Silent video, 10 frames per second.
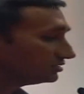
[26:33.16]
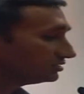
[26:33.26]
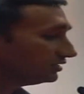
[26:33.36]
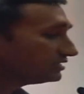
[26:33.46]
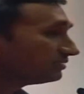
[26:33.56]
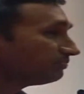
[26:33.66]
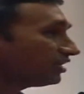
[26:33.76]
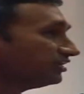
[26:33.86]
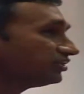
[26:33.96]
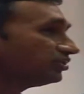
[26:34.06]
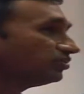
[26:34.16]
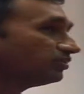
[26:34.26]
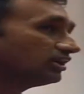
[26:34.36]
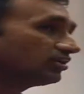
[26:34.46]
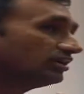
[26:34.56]
It's important to
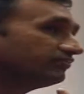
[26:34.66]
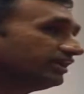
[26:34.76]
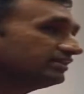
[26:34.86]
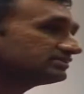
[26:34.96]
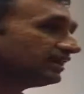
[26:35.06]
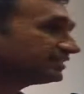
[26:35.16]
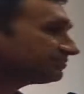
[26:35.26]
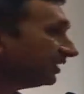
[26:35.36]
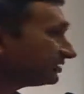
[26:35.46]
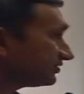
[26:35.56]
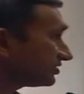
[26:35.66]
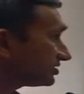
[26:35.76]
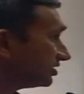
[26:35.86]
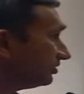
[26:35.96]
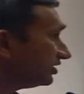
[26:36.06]
work on various aspects of
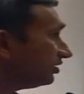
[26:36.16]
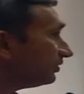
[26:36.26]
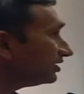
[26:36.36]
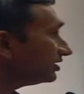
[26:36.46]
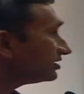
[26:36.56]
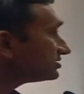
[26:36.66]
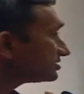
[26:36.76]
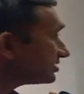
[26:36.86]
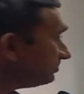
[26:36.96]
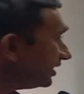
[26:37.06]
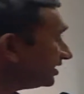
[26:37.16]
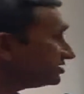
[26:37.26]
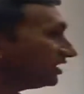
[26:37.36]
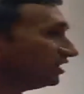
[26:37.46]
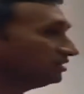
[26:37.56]
sustainability, whether it is the supply
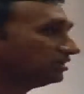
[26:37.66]
chain,